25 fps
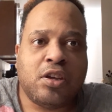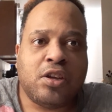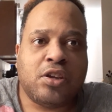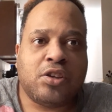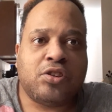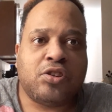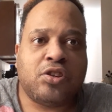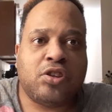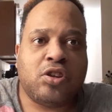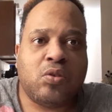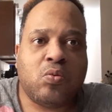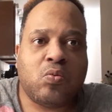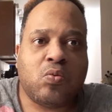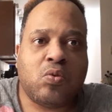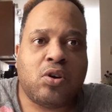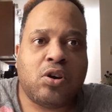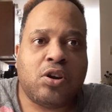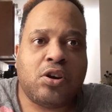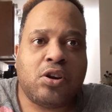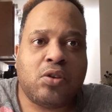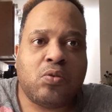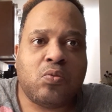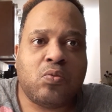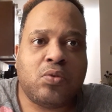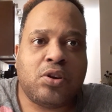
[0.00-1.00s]
So you want
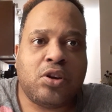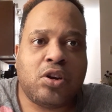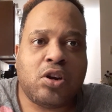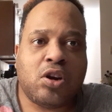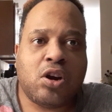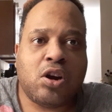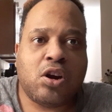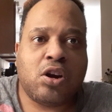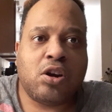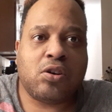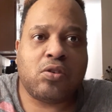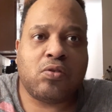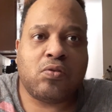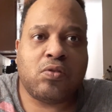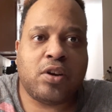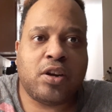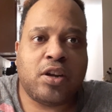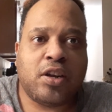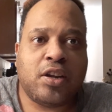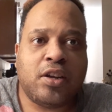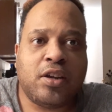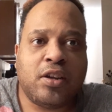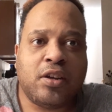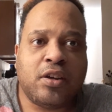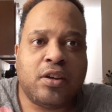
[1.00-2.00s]
to, when you're
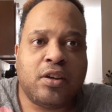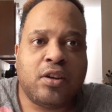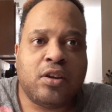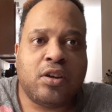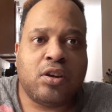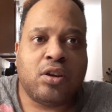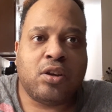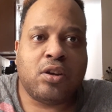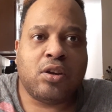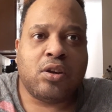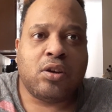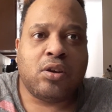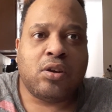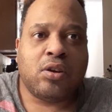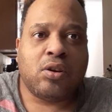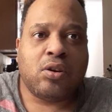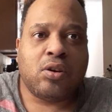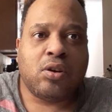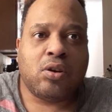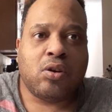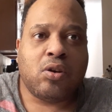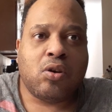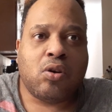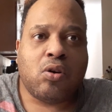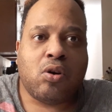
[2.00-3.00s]
hungry
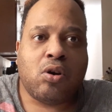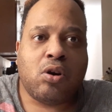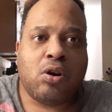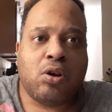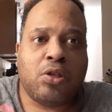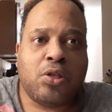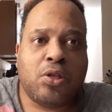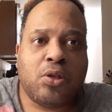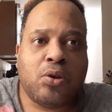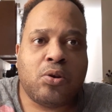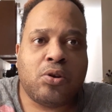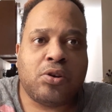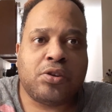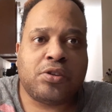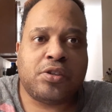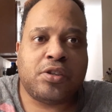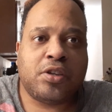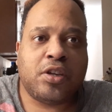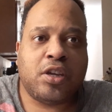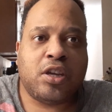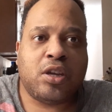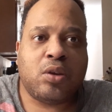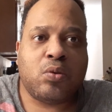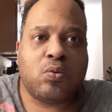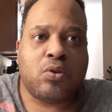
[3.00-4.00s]
or
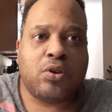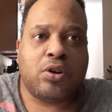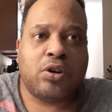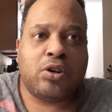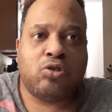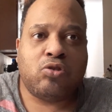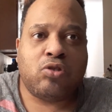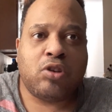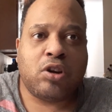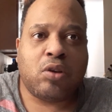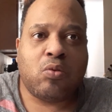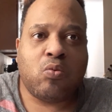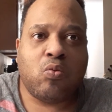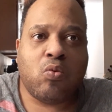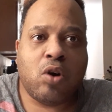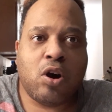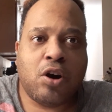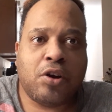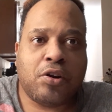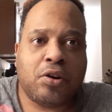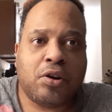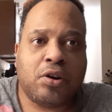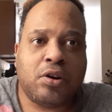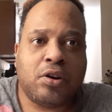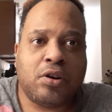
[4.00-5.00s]
thirsty, you want to drink
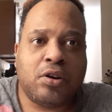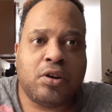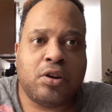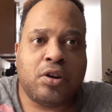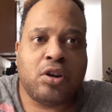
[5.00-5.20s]
water.